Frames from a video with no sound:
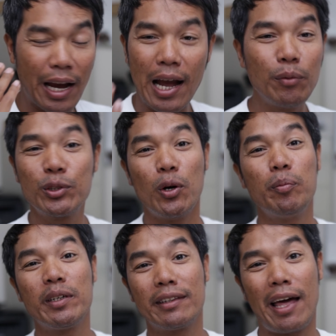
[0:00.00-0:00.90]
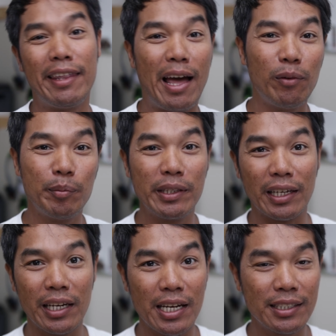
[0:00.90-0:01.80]
I was hoping that that would be the
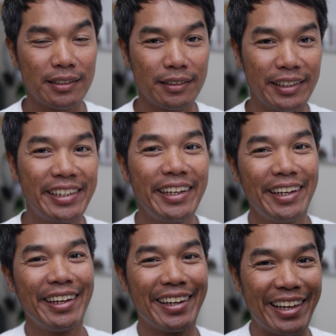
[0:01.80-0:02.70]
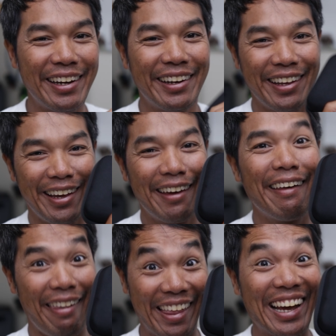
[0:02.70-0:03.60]
case. Get it?
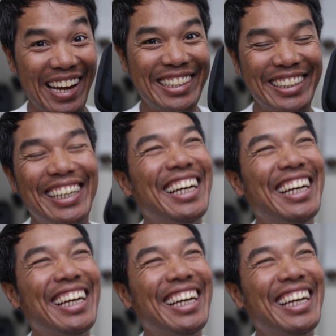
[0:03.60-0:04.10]
The case.